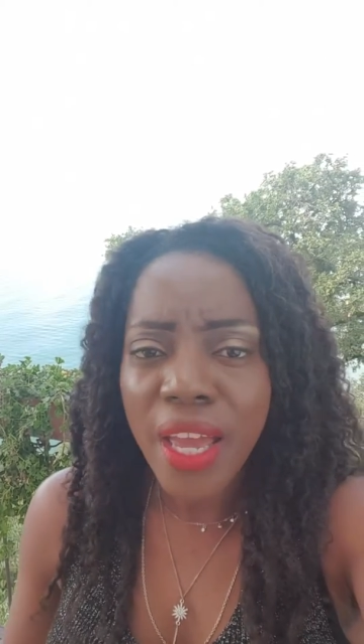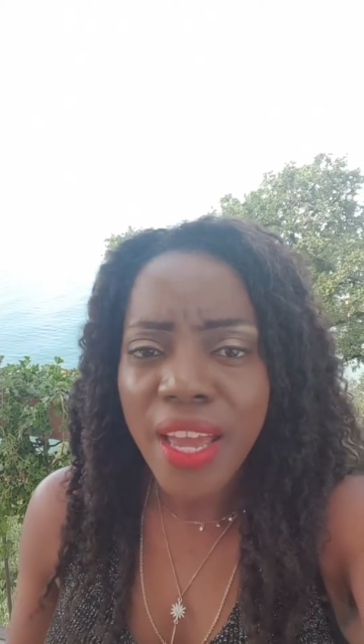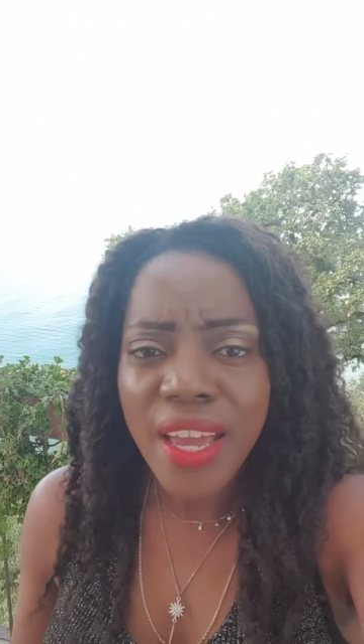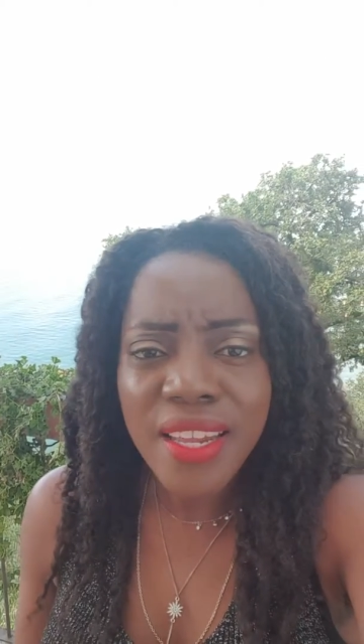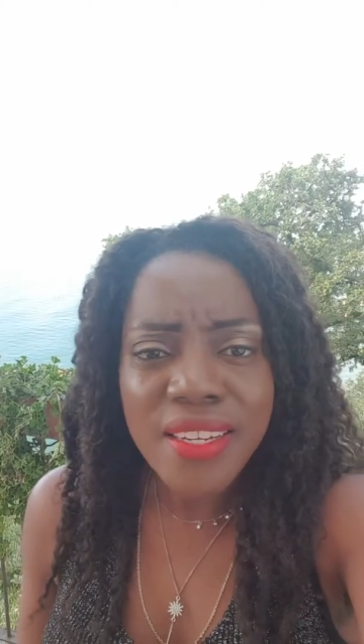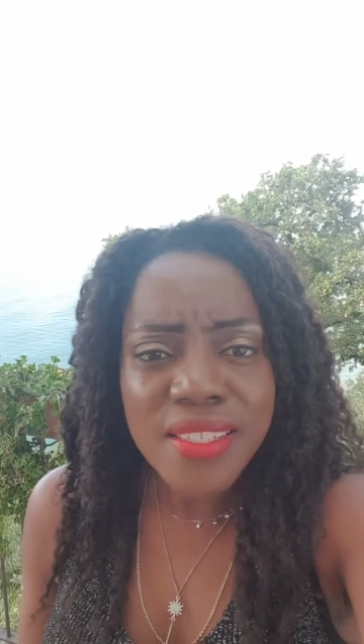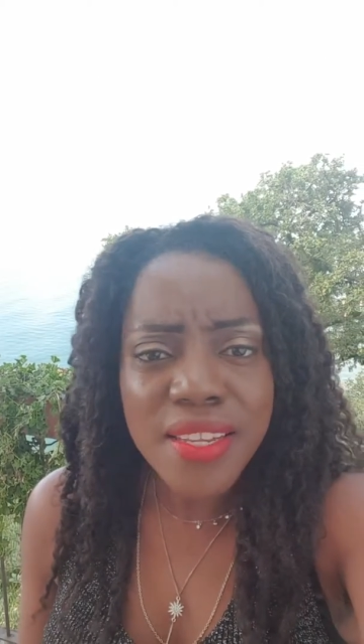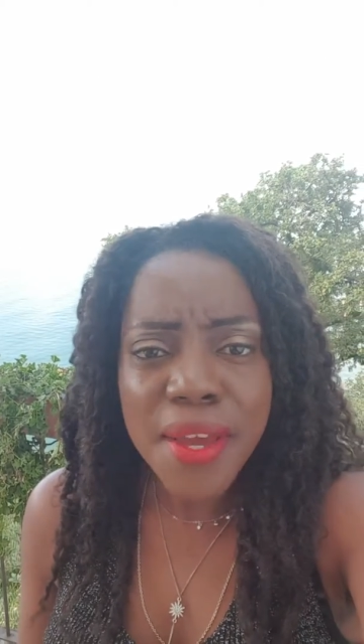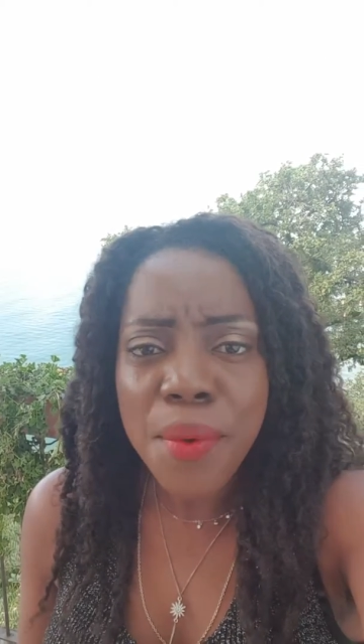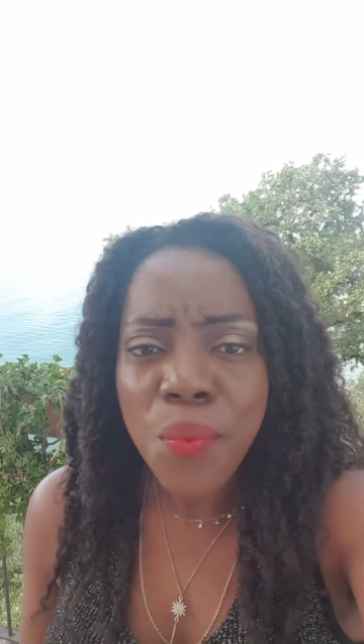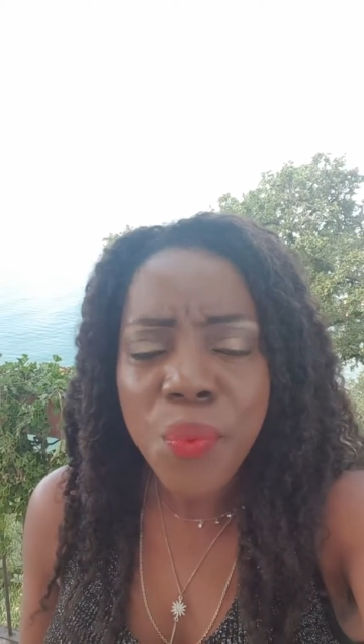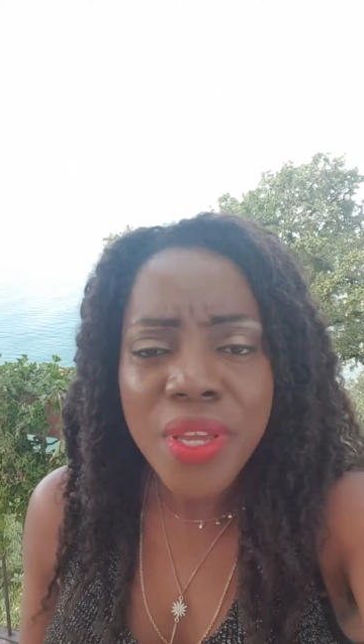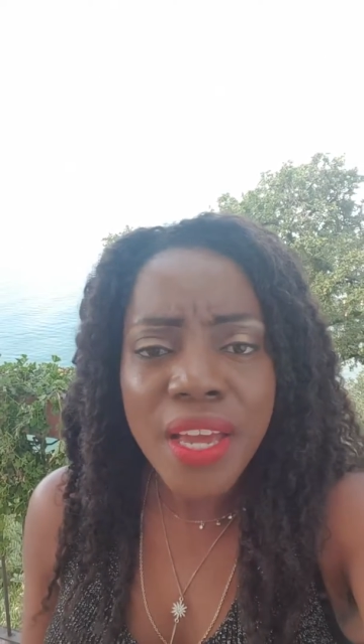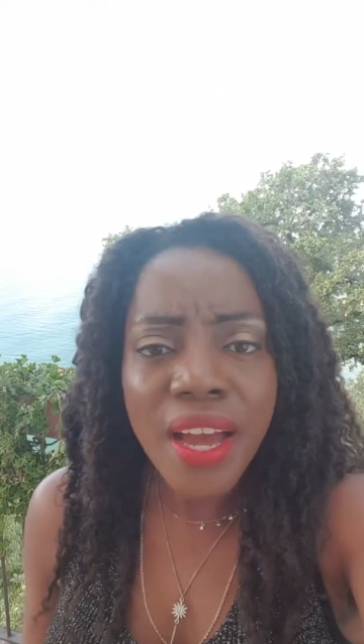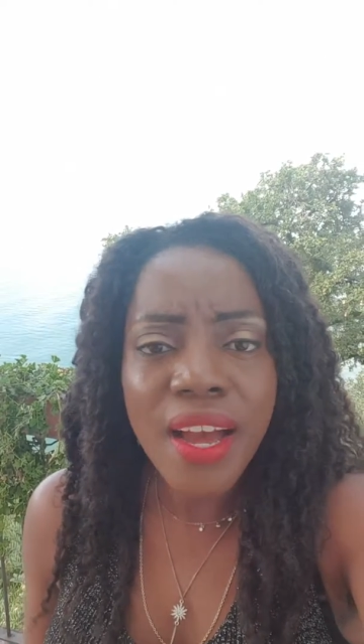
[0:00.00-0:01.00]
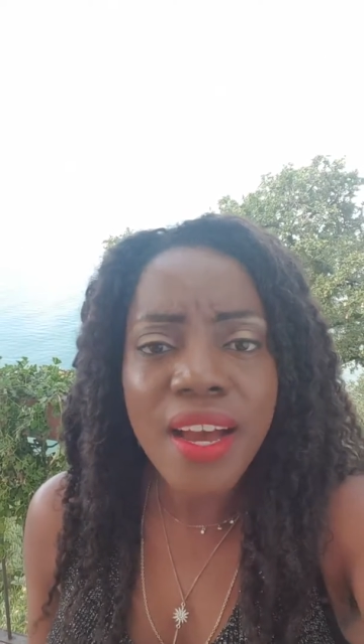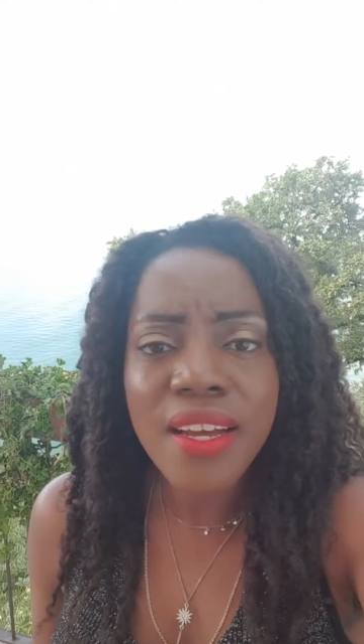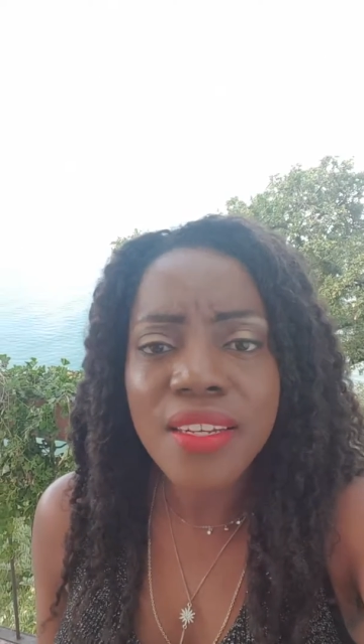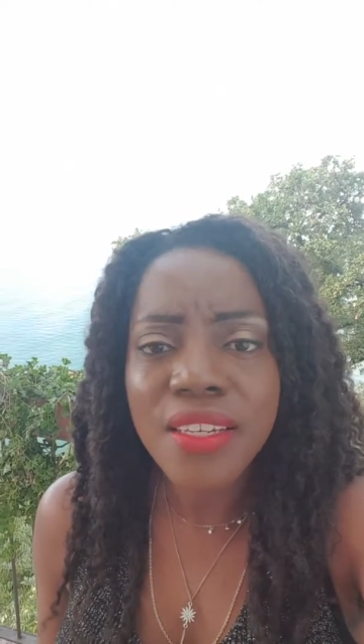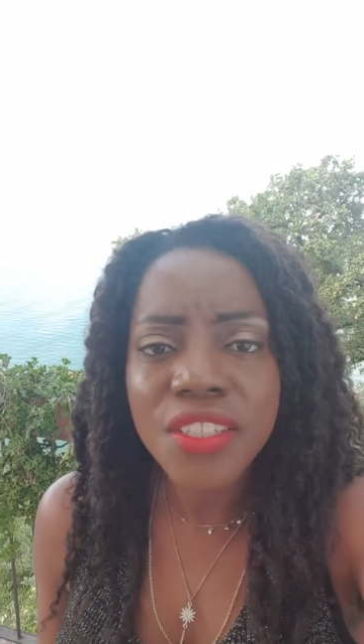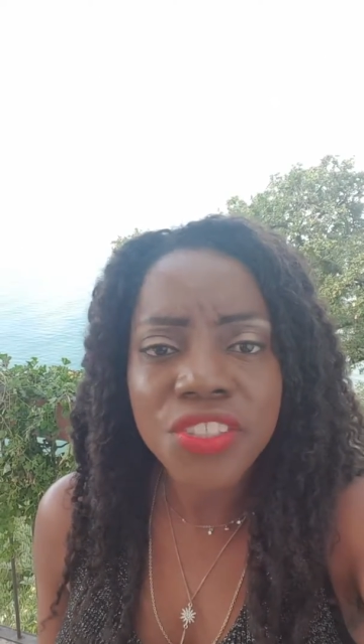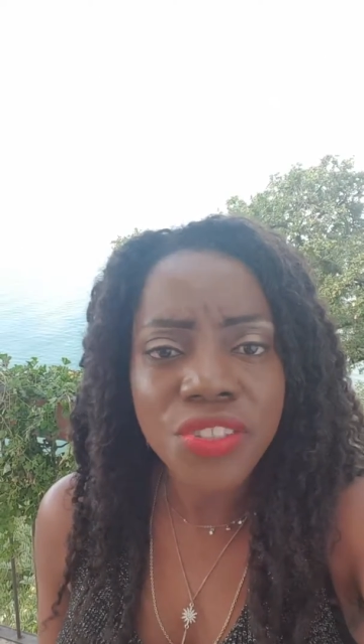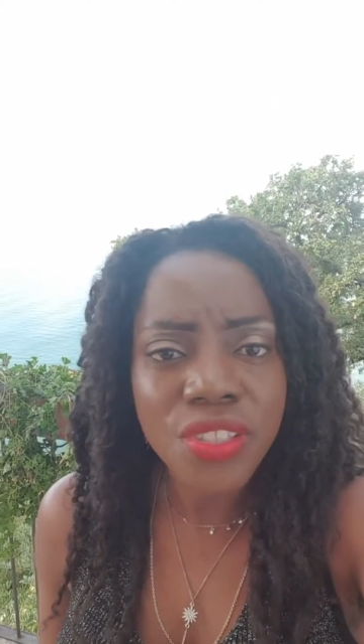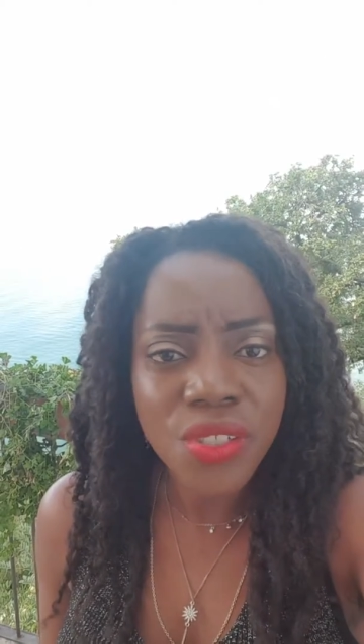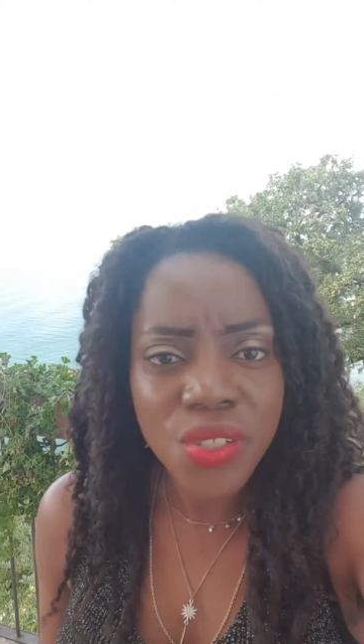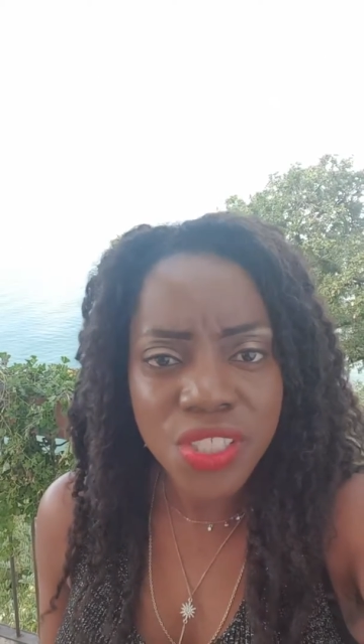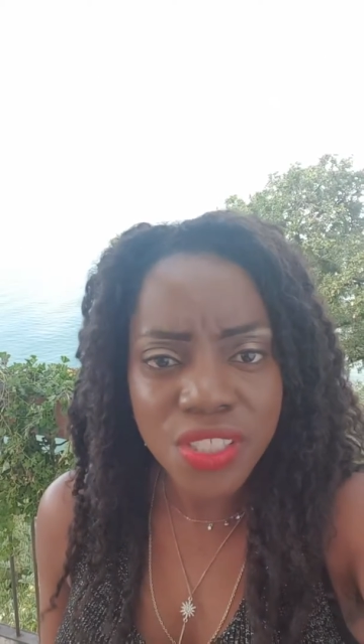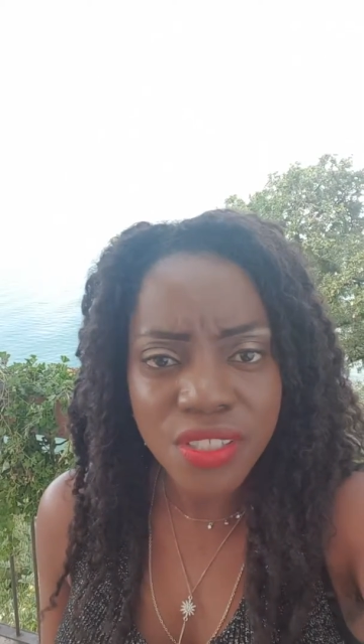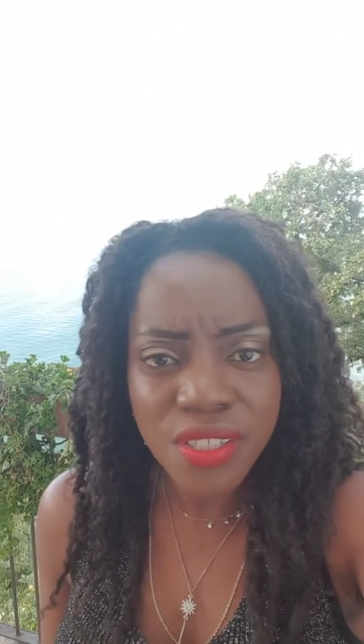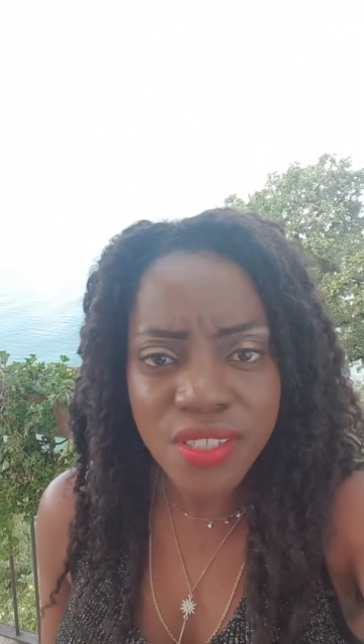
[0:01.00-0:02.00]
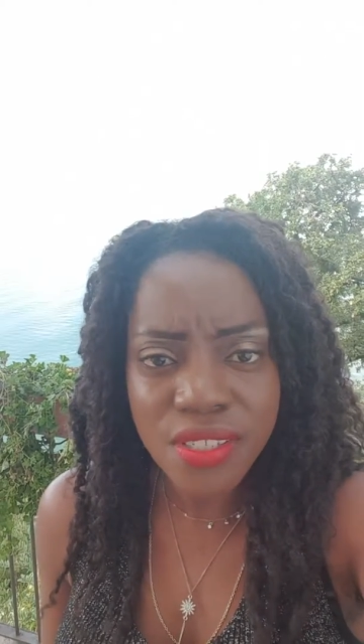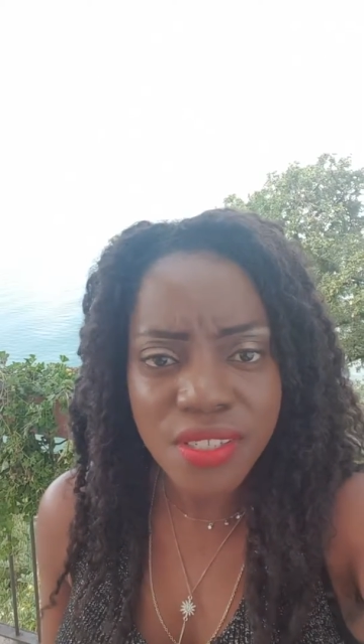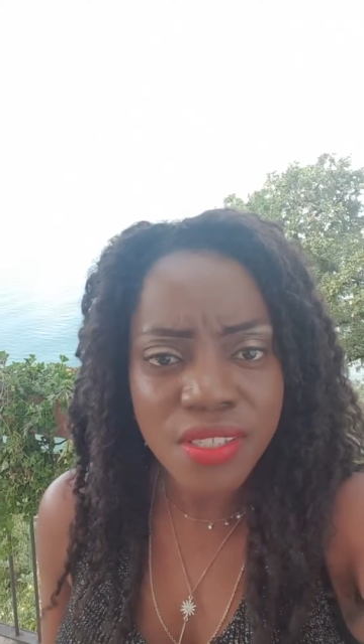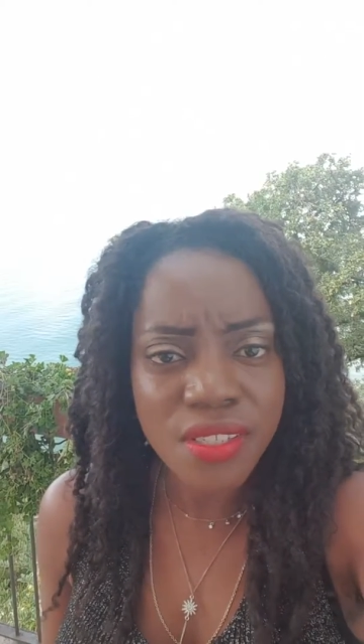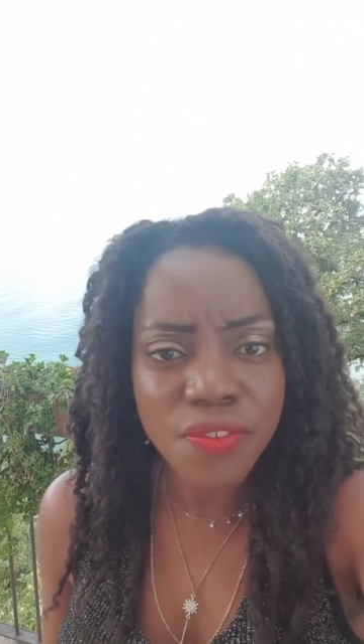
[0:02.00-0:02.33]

anytime we had introductions